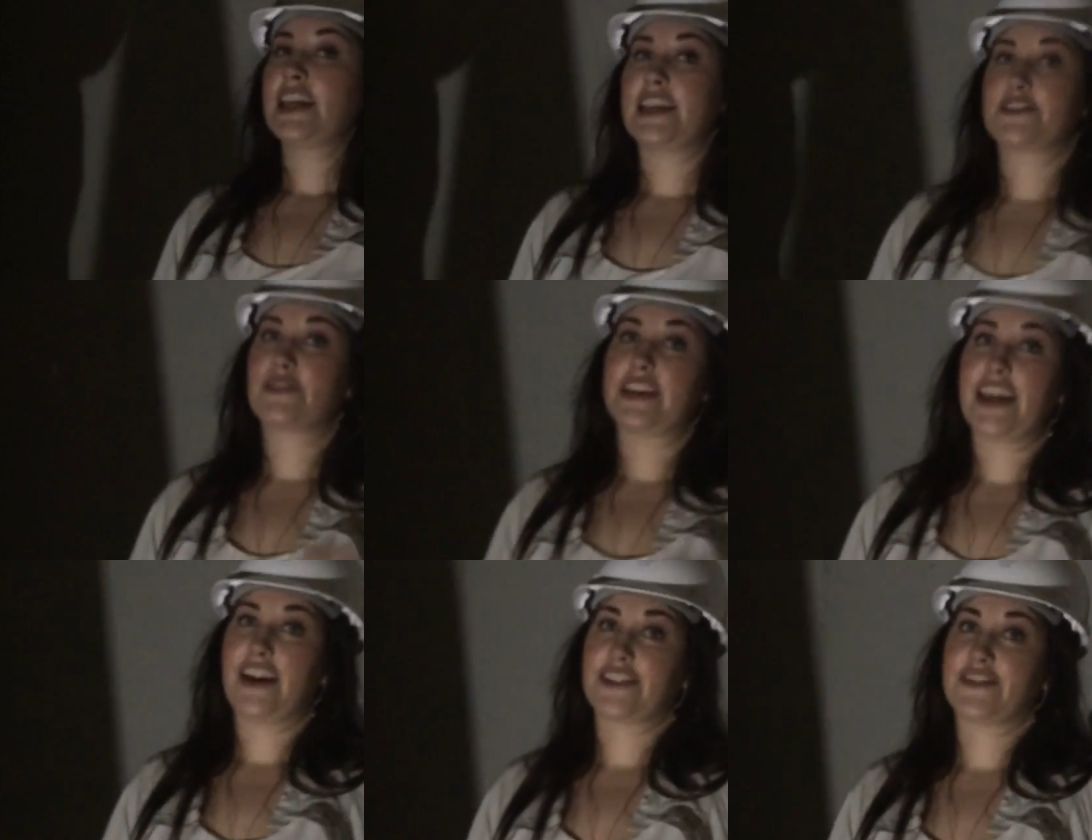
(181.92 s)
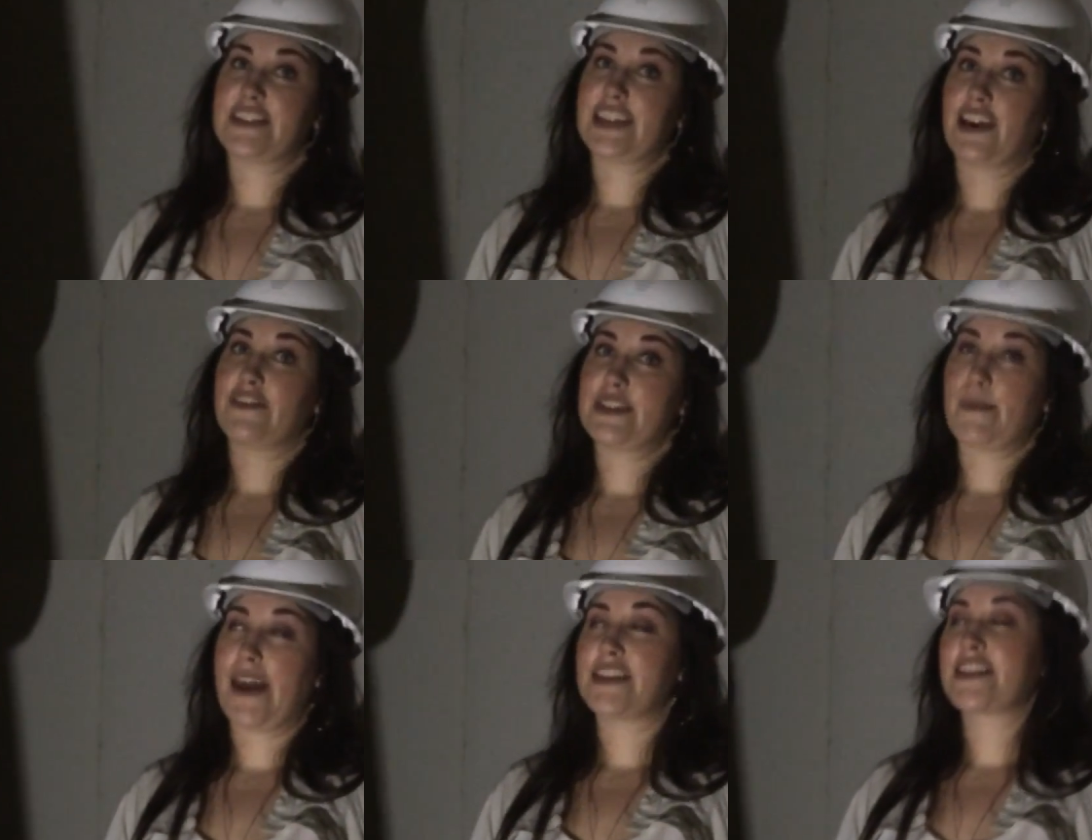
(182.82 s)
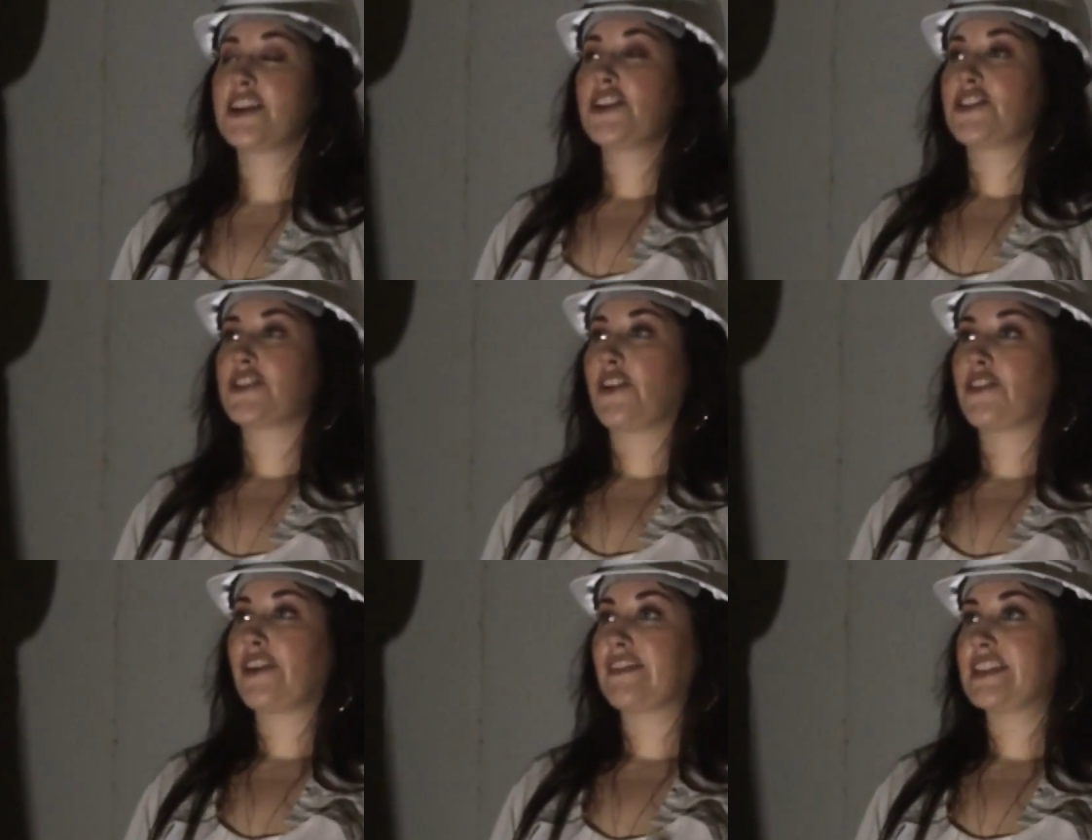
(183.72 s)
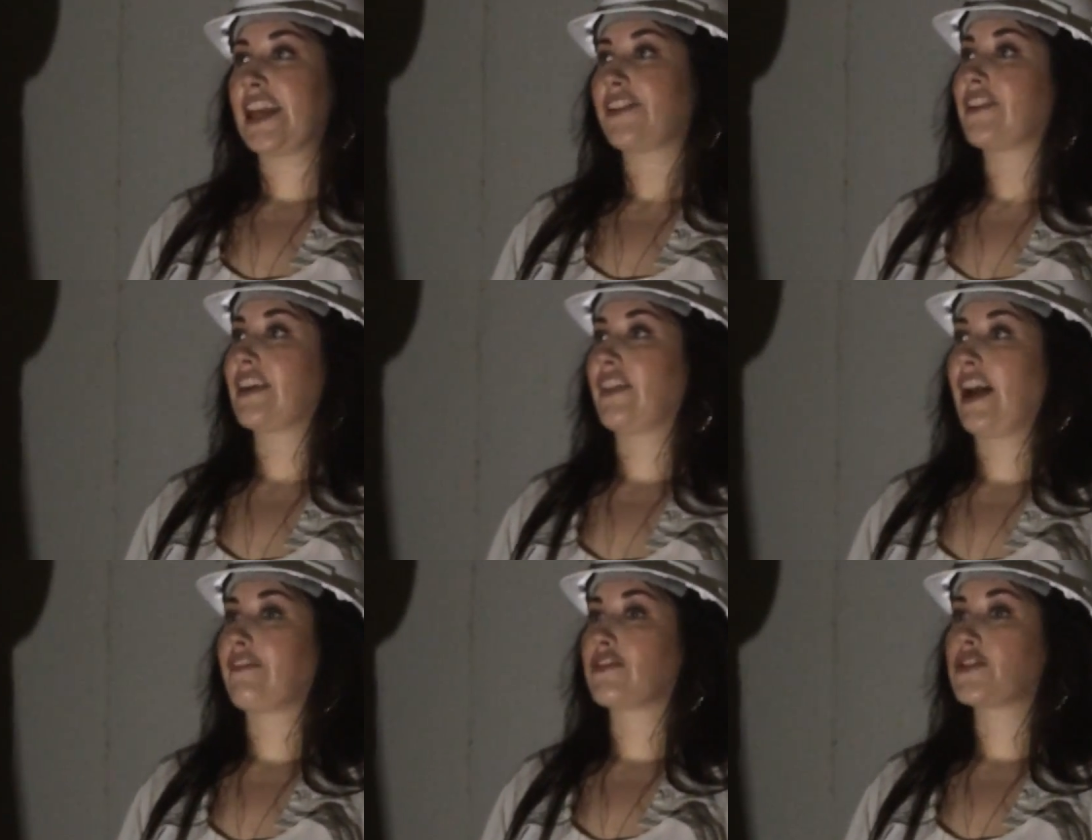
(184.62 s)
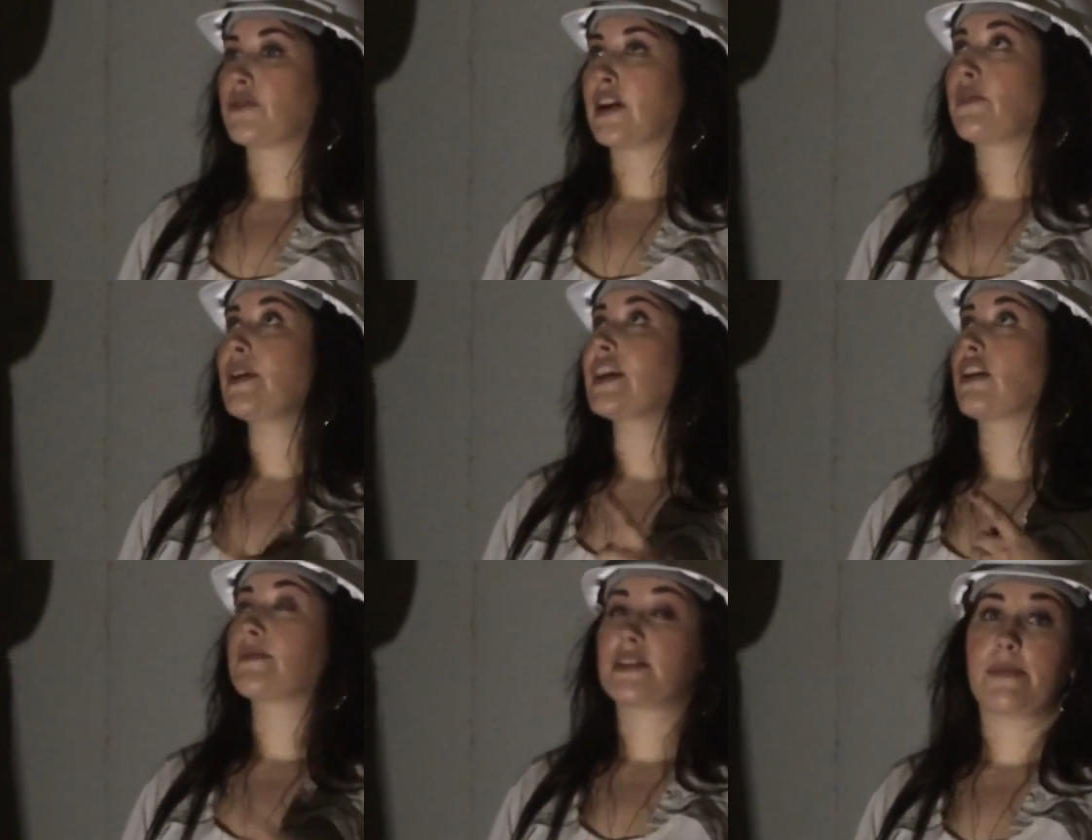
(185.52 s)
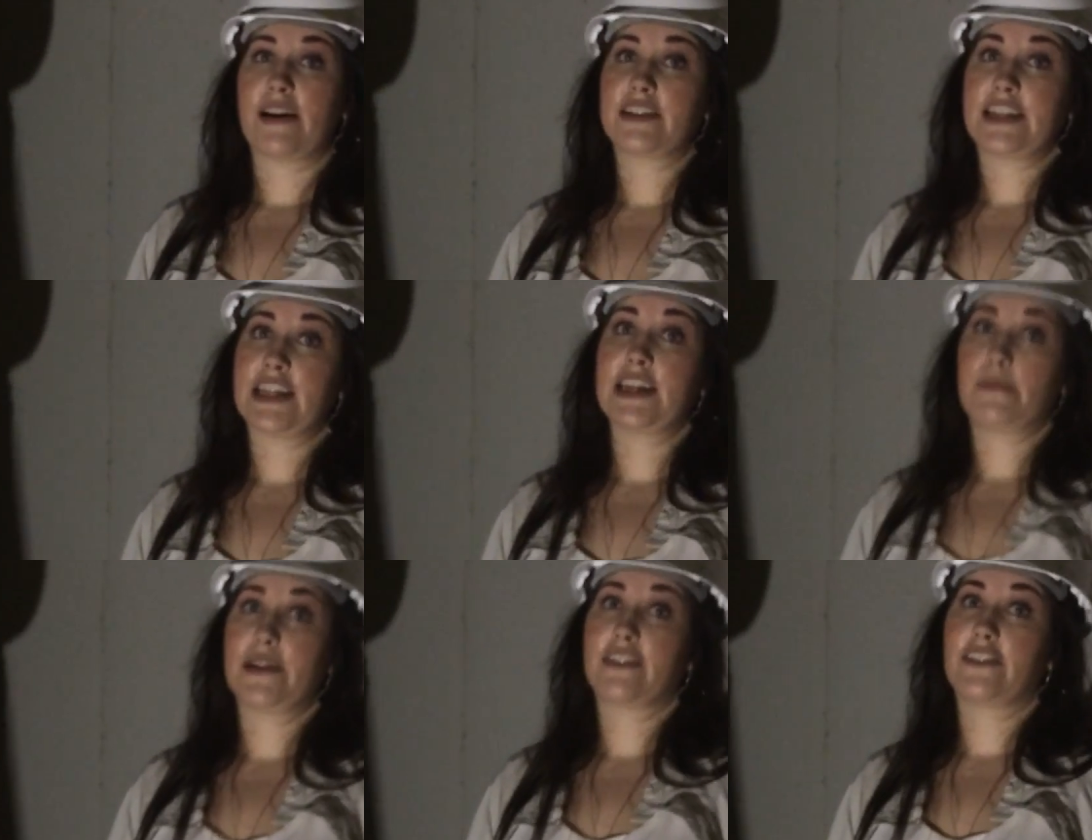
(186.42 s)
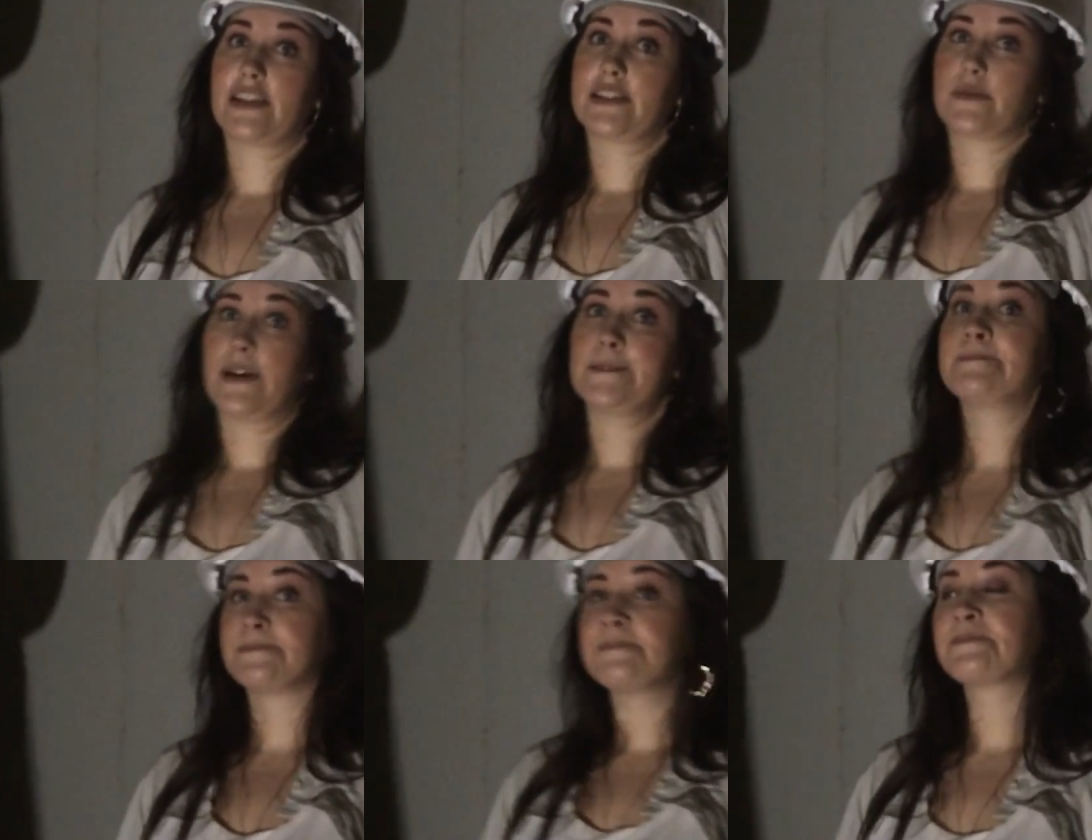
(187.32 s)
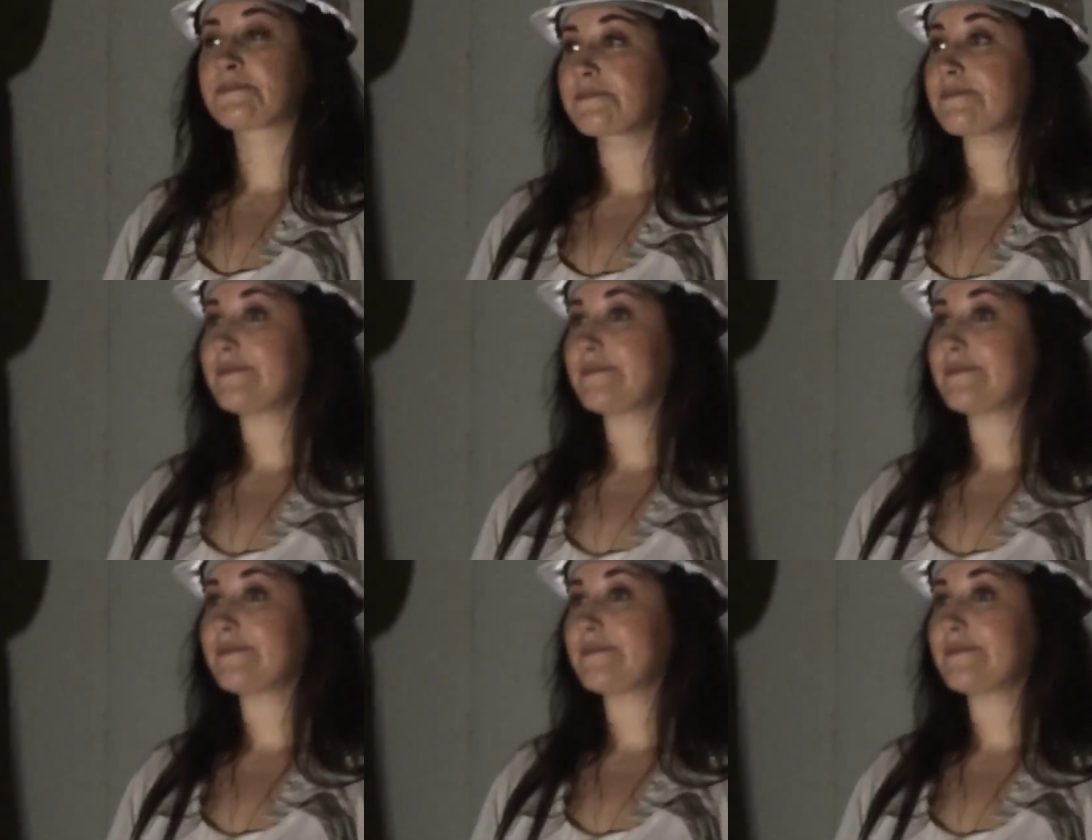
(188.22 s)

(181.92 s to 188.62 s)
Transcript: is really characteristic of the space. So you'll have to take a look at that for sure. And we can go up to the balcony and get a better look as well. Okay.